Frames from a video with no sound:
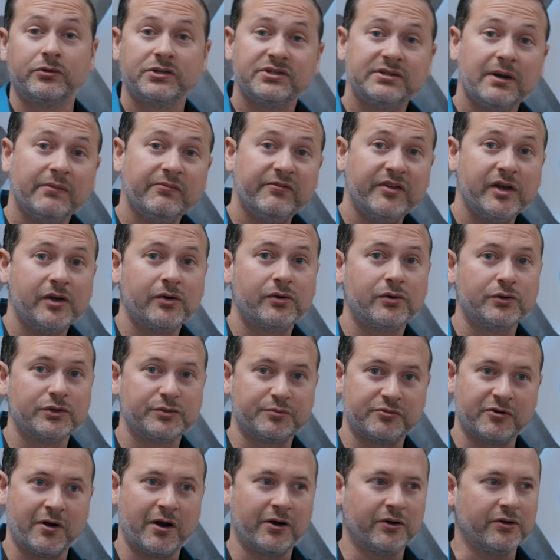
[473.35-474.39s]
there are some
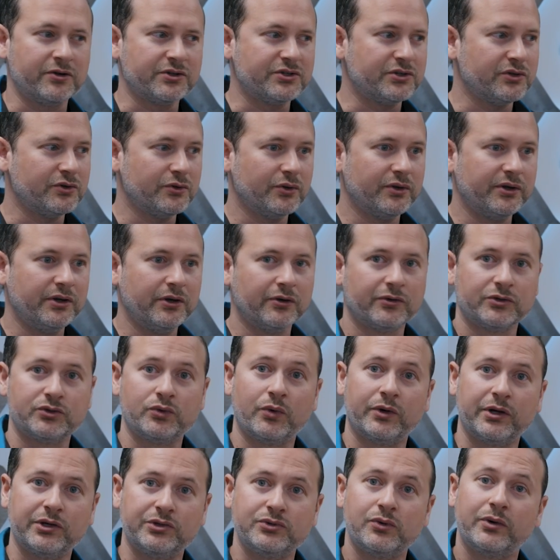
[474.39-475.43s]
vehicles prior to the year
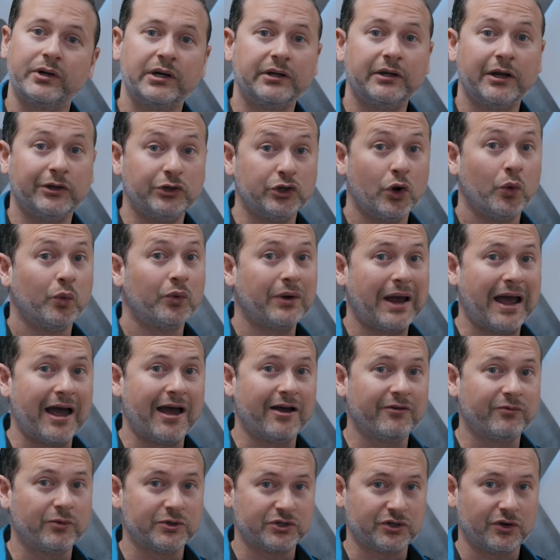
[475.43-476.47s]
2020 that don't
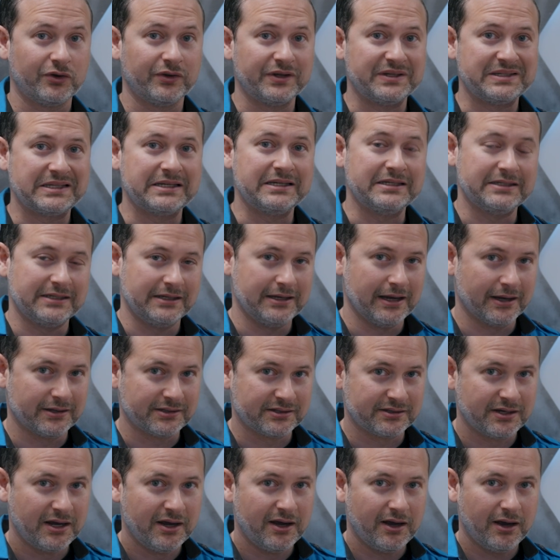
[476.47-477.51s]
have what's called the
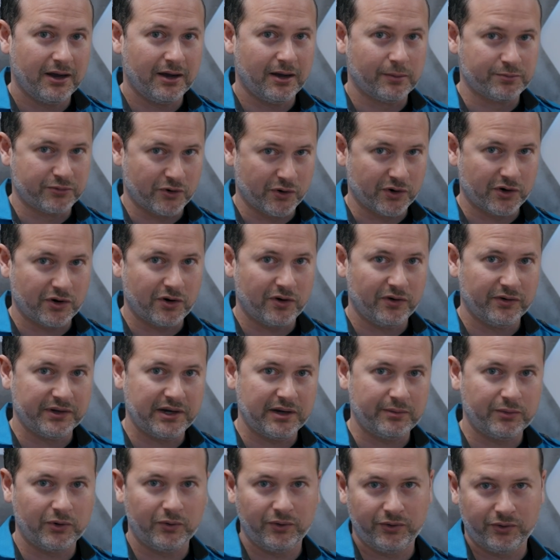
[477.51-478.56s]
CCS protocol
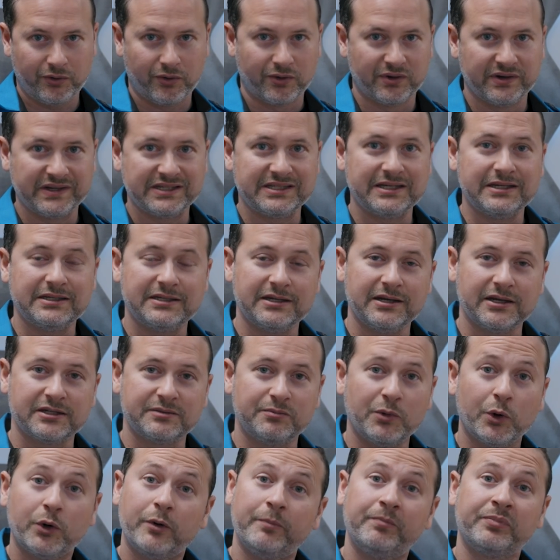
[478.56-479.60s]
enabled, or the
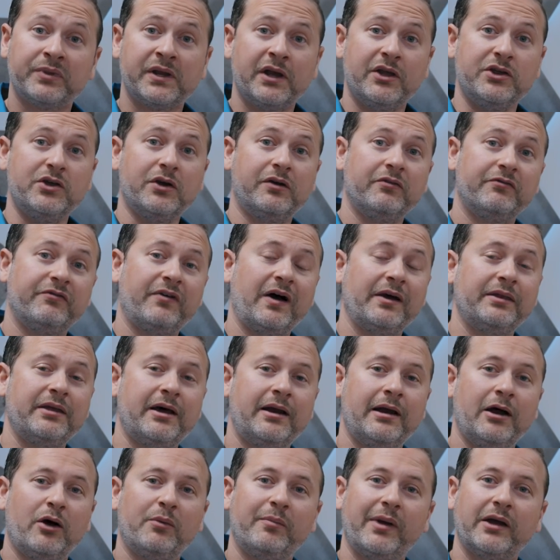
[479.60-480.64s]
CCS modem, and you can find
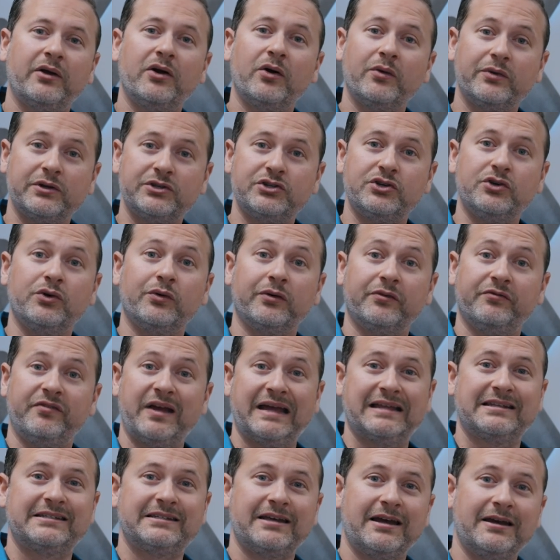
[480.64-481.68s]
that out by going to your
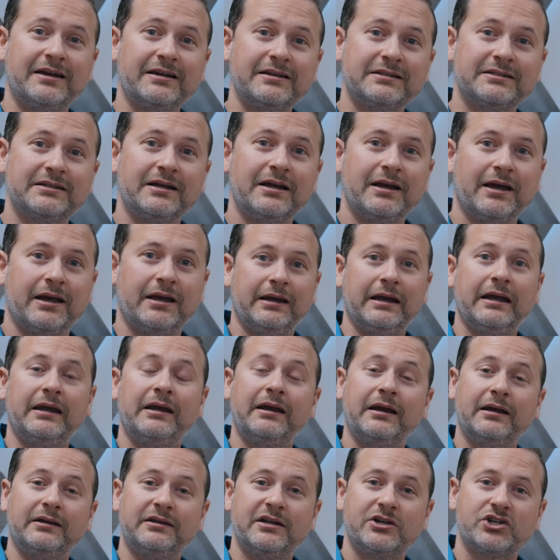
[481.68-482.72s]
advanced settings and
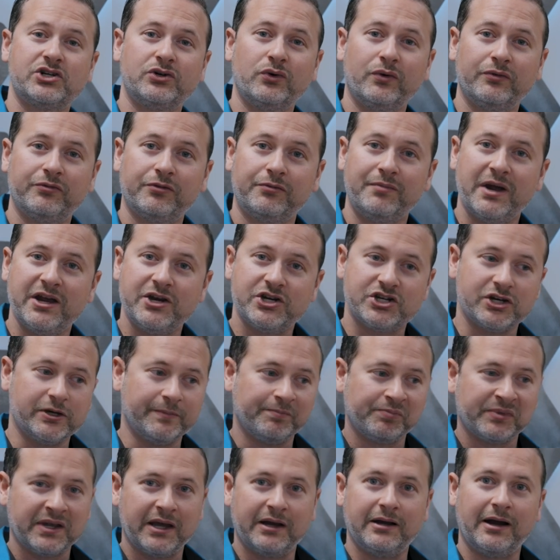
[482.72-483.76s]
hitting additional
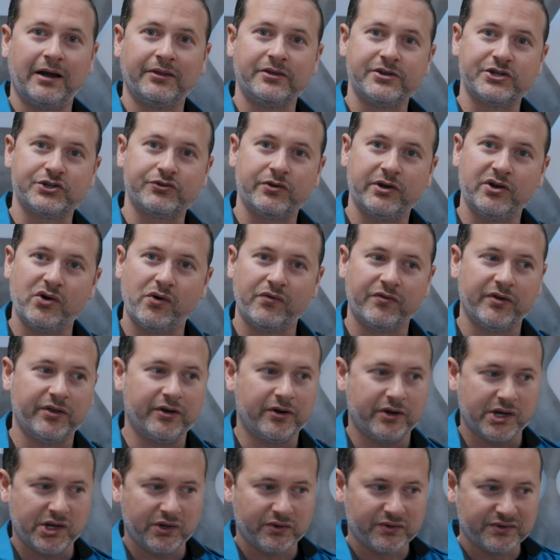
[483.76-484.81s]
information, and on the screen over
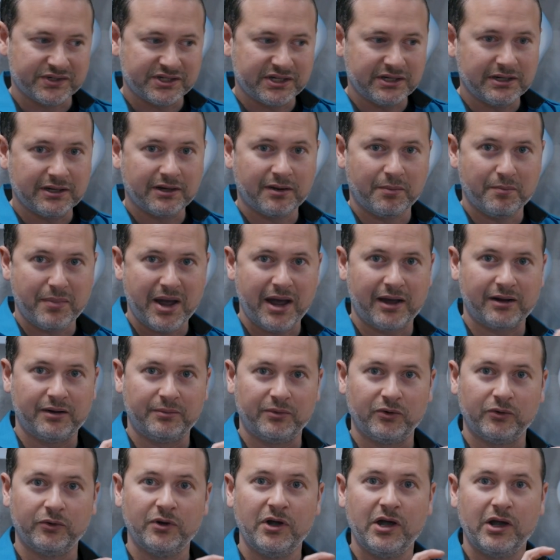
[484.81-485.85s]
there you'll see
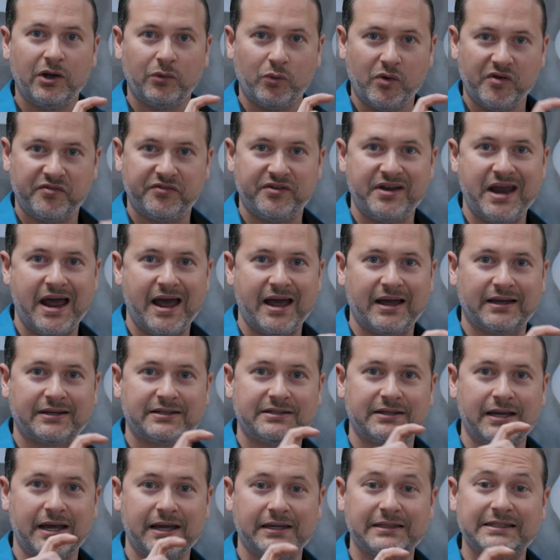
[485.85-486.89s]
compatible with
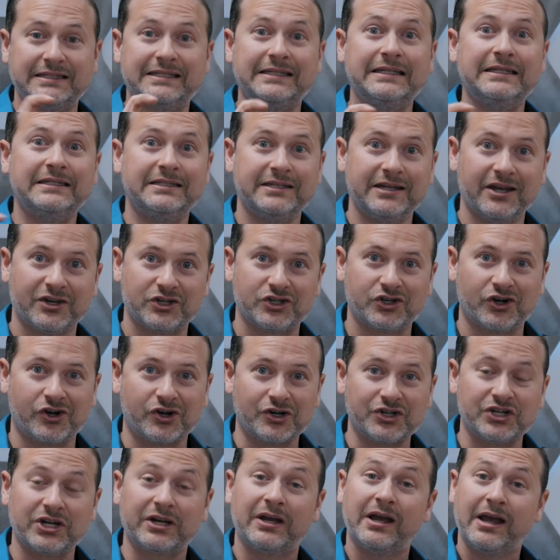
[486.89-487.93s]
NACS and CCS
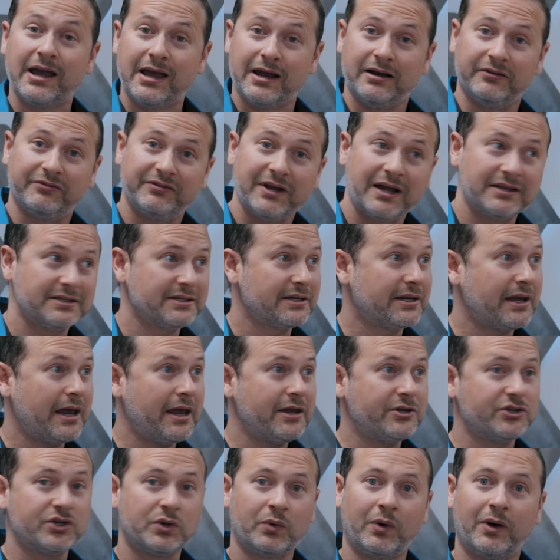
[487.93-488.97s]
charging. And if that's the
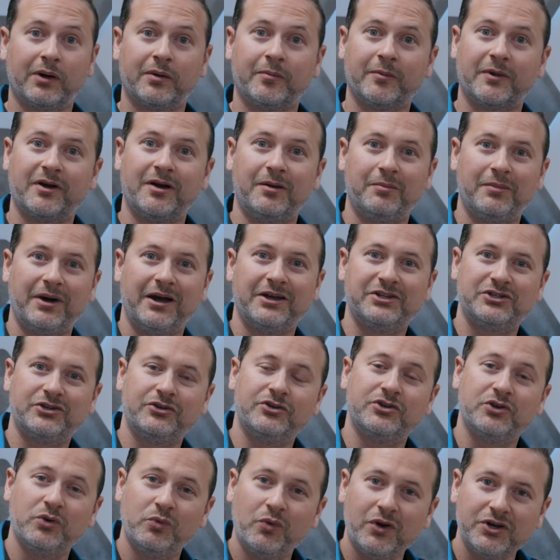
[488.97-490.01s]
case, you're welcome to come by
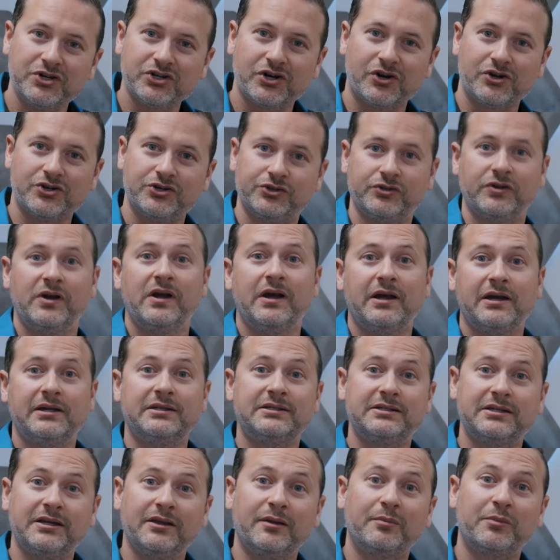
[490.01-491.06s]
to the NxuOne charger
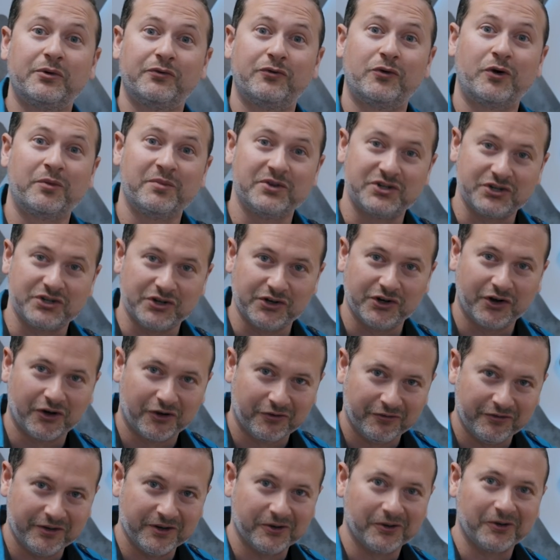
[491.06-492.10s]
and see the performance of
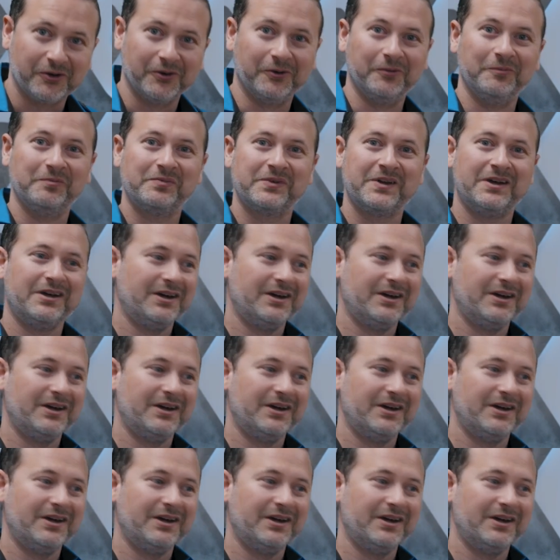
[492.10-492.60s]
your vehicle.